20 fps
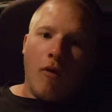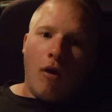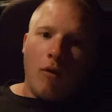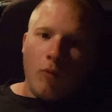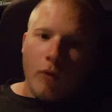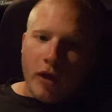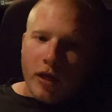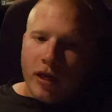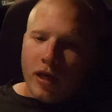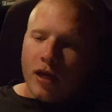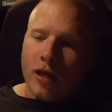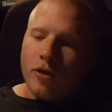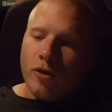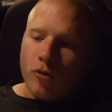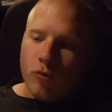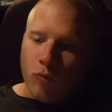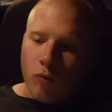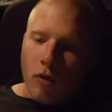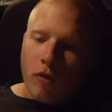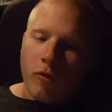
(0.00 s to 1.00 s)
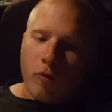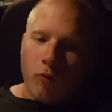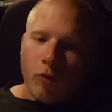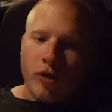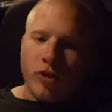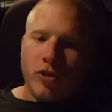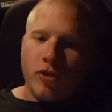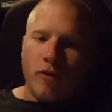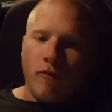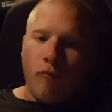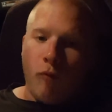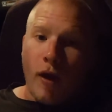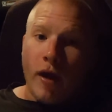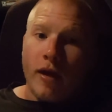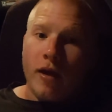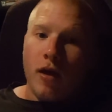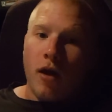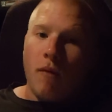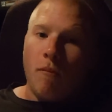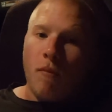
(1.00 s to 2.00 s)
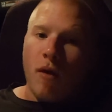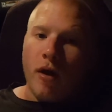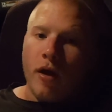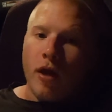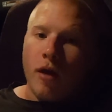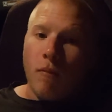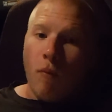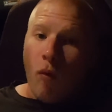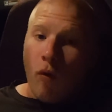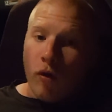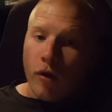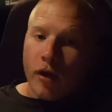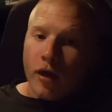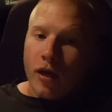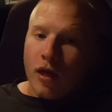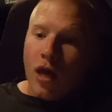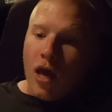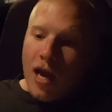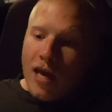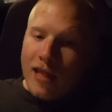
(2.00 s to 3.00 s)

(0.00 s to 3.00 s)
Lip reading: all weekend, you run the risk of waking up Monday morning